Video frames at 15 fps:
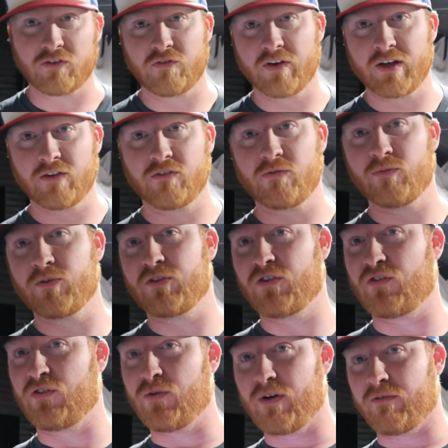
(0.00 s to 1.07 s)
else fails, we'll
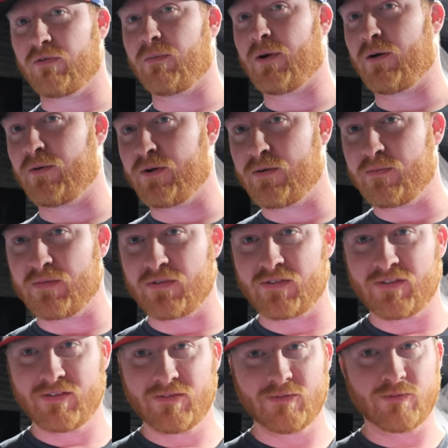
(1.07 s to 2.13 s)
just do it from our
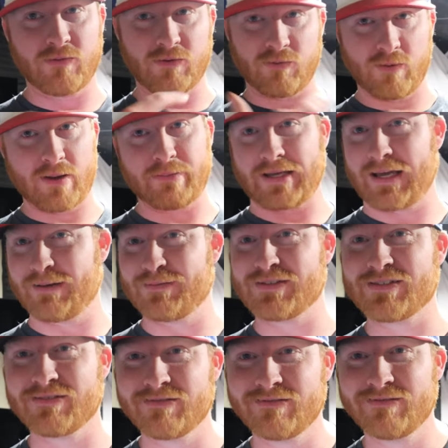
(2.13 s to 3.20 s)
rooms with
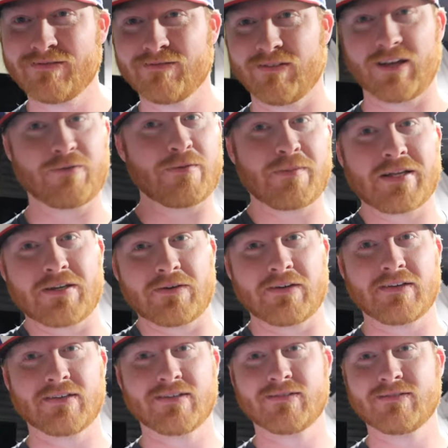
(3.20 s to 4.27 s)
webcams like we've been doing.